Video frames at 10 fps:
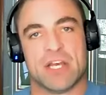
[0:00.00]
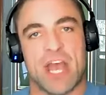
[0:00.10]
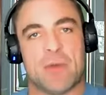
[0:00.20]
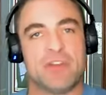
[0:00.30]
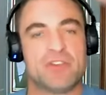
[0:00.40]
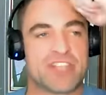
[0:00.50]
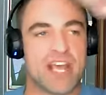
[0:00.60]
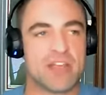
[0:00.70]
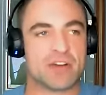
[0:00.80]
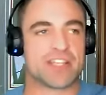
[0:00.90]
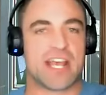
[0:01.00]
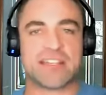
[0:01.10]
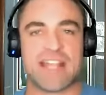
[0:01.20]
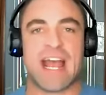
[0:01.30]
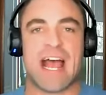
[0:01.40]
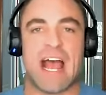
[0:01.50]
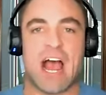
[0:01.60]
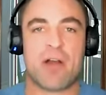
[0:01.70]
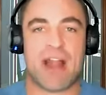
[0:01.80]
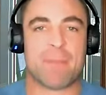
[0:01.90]
And when you set your sight and say,
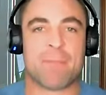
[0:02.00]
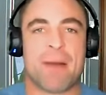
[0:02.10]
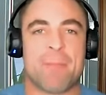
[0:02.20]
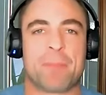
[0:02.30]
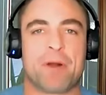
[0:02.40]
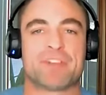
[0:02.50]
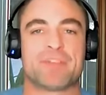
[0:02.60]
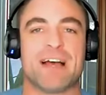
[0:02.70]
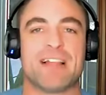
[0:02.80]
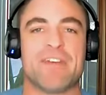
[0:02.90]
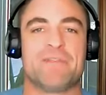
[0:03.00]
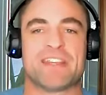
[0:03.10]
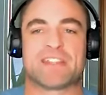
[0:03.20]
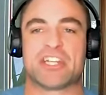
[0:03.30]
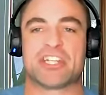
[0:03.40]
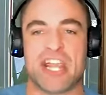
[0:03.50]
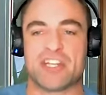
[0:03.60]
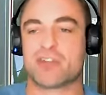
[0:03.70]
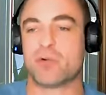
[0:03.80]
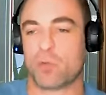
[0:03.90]
all right, my purpose of my life is to
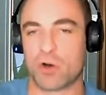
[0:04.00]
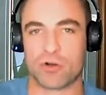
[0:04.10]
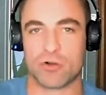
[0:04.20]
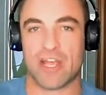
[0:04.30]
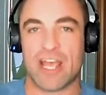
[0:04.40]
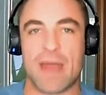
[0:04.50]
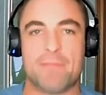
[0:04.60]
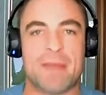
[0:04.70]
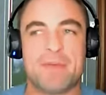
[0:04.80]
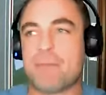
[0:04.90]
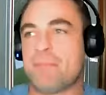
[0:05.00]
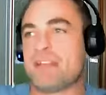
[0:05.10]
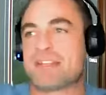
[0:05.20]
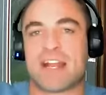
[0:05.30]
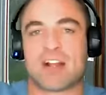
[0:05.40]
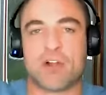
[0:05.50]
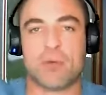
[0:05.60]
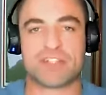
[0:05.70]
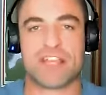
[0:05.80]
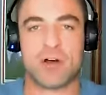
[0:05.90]
change the world. And maybe that means at a
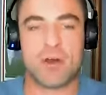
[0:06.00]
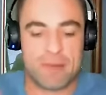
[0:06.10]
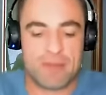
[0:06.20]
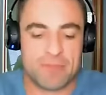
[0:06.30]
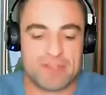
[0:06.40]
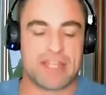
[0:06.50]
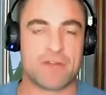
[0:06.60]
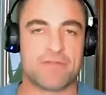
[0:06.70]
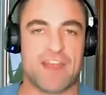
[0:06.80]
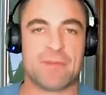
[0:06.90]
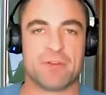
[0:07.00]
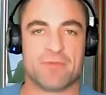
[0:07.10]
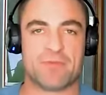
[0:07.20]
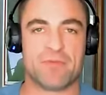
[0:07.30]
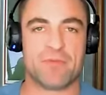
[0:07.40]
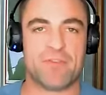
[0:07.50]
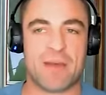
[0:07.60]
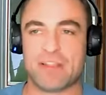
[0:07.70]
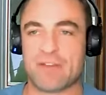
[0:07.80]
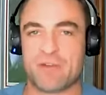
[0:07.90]
global scale, maybe that means at your family
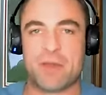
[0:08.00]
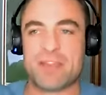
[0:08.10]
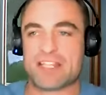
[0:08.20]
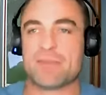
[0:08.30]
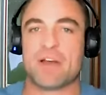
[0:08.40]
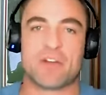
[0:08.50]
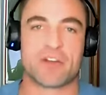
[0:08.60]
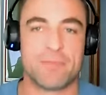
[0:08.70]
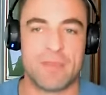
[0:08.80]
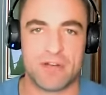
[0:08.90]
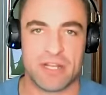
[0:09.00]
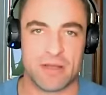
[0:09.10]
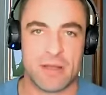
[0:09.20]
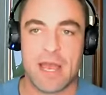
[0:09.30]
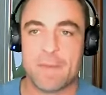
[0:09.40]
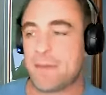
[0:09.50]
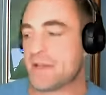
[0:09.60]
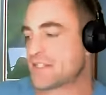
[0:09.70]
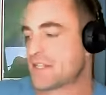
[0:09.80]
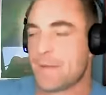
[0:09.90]
level, maybe that's about your community. Maybe
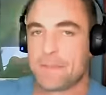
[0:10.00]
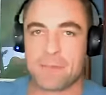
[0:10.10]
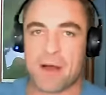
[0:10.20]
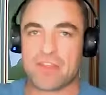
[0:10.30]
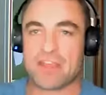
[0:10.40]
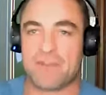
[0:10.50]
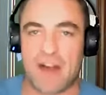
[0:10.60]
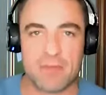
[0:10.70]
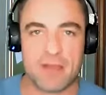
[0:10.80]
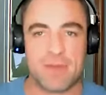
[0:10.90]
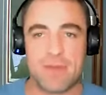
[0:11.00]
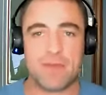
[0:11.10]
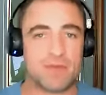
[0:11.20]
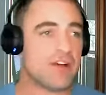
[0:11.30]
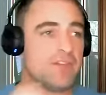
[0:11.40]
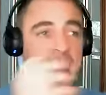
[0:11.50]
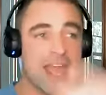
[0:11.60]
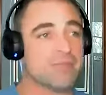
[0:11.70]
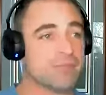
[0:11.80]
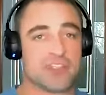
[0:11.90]
it's about the environment. Maybe you love
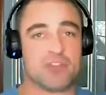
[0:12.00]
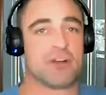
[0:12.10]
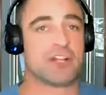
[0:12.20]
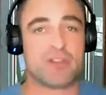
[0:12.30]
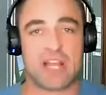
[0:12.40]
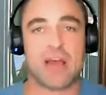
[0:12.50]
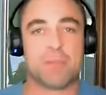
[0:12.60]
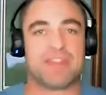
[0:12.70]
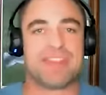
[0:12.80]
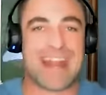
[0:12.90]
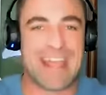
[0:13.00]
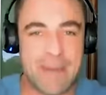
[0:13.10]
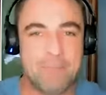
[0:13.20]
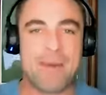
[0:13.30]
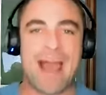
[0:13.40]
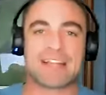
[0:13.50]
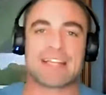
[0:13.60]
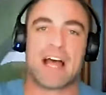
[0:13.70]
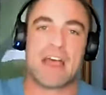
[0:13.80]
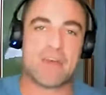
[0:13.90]
animals, you want to treat, but that impact,
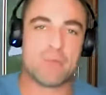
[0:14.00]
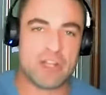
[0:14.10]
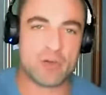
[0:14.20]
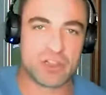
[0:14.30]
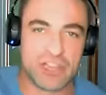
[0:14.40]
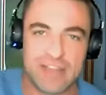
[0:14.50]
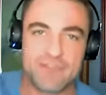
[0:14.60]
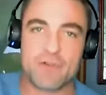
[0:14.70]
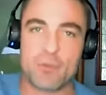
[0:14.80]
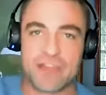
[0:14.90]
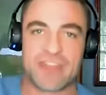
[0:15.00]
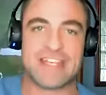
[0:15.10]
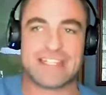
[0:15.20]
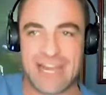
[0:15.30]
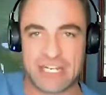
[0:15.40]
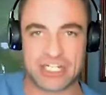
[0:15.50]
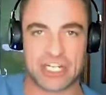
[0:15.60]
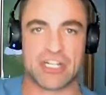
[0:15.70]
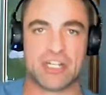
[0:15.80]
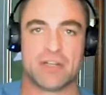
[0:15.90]
when you live with
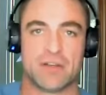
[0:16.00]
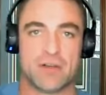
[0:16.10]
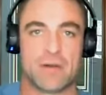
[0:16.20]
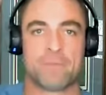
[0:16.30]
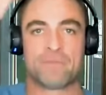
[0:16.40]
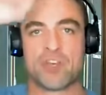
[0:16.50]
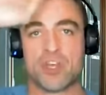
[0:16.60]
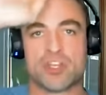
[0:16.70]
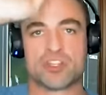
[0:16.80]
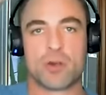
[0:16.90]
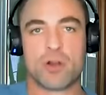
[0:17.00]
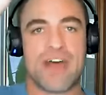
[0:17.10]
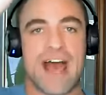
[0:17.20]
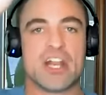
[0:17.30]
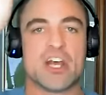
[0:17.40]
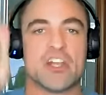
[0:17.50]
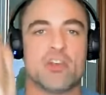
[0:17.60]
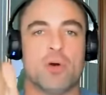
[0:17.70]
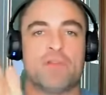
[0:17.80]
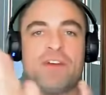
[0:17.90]
intention toward that,
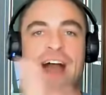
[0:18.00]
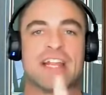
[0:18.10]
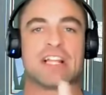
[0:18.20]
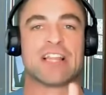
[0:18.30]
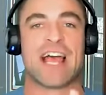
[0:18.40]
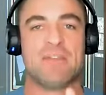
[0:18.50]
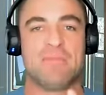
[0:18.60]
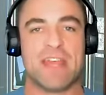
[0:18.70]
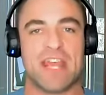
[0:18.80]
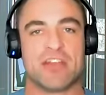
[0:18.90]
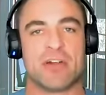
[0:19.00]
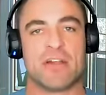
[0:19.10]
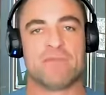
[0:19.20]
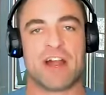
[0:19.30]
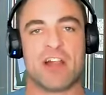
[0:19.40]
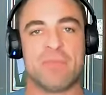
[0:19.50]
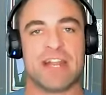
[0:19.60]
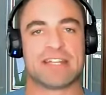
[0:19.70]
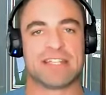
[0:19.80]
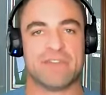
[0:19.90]
you will find alignment in your environment
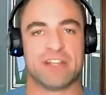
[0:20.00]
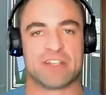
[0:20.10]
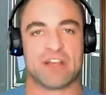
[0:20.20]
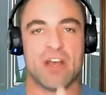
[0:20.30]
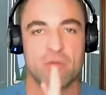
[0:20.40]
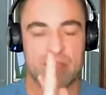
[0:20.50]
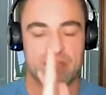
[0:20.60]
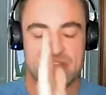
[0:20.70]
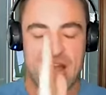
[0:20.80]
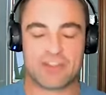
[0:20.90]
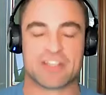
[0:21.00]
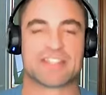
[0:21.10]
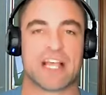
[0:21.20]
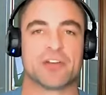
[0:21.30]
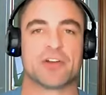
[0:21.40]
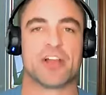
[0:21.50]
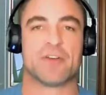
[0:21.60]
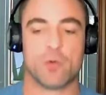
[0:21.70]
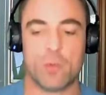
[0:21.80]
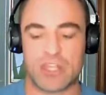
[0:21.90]
activities with down to the cellular
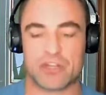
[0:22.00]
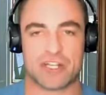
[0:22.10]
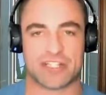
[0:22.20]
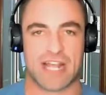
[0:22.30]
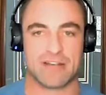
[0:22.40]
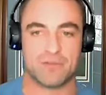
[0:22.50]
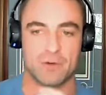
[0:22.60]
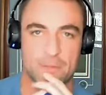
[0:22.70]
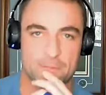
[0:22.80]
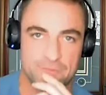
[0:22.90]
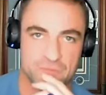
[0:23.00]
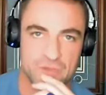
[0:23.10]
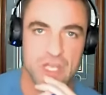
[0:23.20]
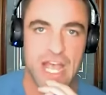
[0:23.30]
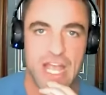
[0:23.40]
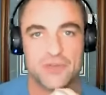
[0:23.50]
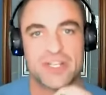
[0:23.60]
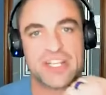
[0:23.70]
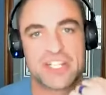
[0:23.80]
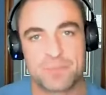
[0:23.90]
level, what you're designed for. And you
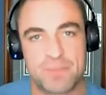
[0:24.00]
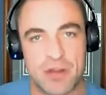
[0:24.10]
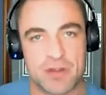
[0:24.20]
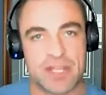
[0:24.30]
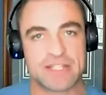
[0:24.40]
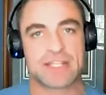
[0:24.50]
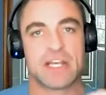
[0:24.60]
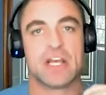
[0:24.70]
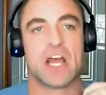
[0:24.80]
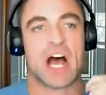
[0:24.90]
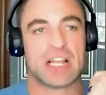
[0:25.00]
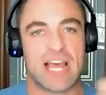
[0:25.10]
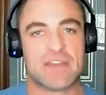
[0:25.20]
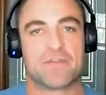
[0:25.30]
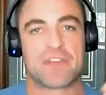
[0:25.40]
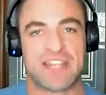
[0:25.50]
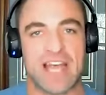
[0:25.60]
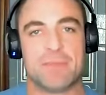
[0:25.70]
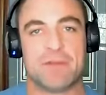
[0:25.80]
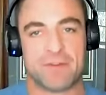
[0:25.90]
can experience a life of
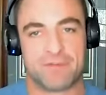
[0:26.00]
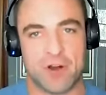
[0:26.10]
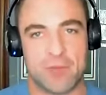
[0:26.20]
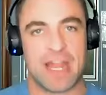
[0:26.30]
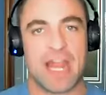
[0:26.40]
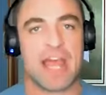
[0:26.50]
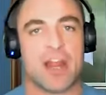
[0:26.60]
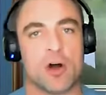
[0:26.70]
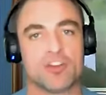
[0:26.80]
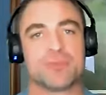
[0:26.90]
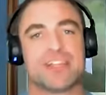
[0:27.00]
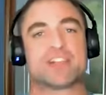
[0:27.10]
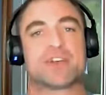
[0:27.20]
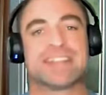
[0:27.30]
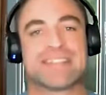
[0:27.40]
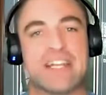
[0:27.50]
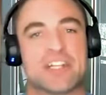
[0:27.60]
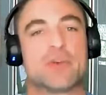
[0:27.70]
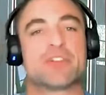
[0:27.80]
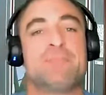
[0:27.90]
contentment, fulfillment, and ultimately
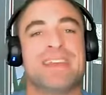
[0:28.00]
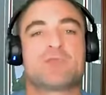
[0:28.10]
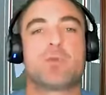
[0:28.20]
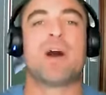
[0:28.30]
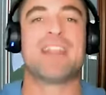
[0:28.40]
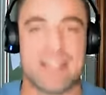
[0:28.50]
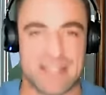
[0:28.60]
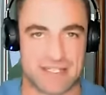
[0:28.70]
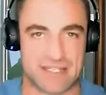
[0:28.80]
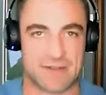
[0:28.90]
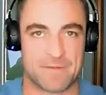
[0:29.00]
transcendence, which means oneness.